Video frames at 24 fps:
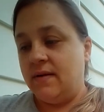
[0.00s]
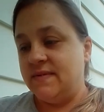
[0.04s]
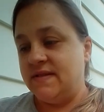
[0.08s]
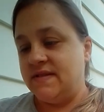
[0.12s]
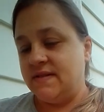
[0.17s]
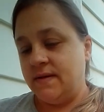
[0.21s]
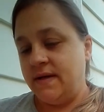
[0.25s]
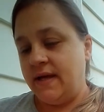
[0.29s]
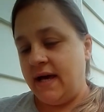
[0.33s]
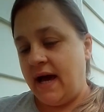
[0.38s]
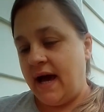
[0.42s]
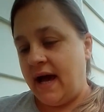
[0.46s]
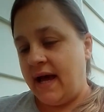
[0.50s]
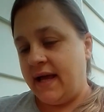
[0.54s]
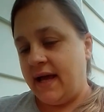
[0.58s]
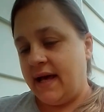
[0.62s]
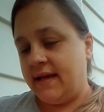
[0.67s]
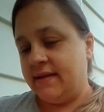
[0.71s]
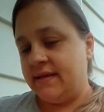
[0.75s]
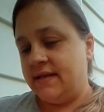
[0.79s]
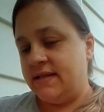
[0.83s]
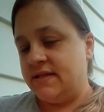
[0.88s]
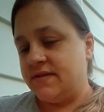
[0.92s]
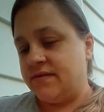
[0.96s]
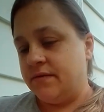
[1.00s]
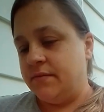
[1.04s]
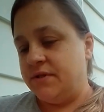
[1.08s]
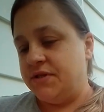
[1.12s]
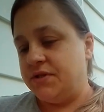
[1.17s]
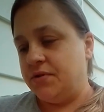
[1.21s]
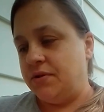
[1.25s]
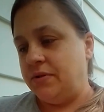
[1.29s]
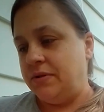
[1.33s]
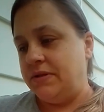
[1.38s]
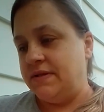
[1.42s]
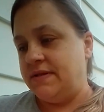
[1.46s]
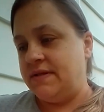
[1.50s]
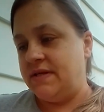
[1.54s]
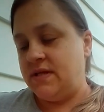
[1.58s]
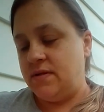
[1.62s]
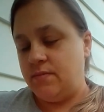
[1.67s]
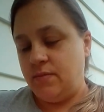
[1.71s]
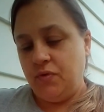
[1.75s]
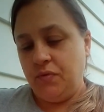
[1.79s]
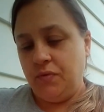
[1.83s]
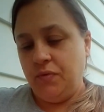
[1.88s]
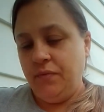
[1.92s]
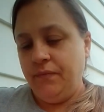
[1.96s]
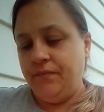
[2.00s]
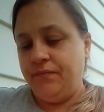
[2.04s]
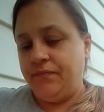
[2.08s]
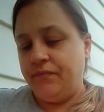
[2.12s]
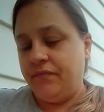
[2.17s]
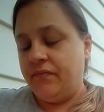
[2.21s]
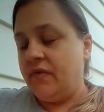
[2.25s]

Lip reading: So yeah, I got these from Temu,